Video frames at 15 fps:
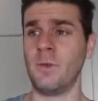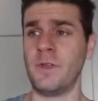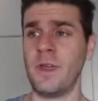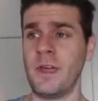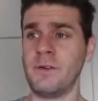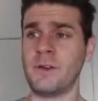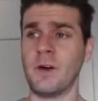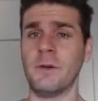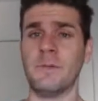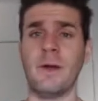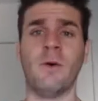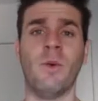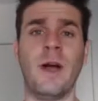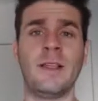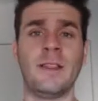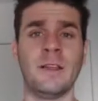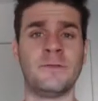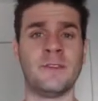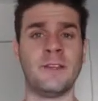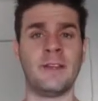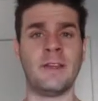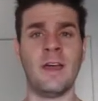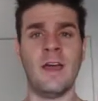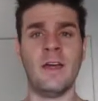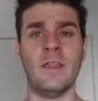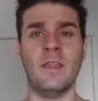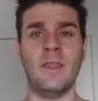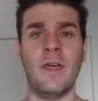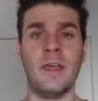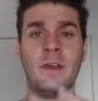with heavy compound weightlifting,
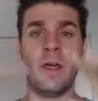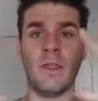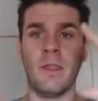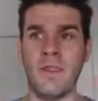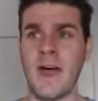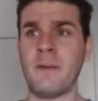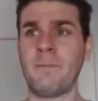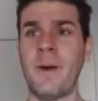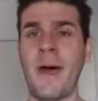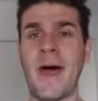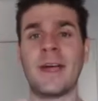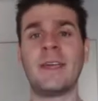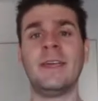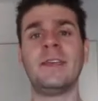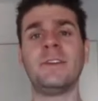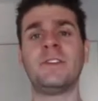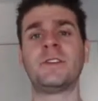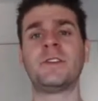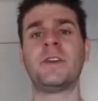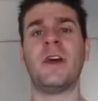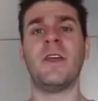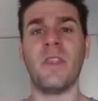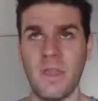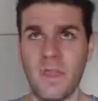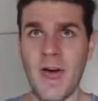then that package,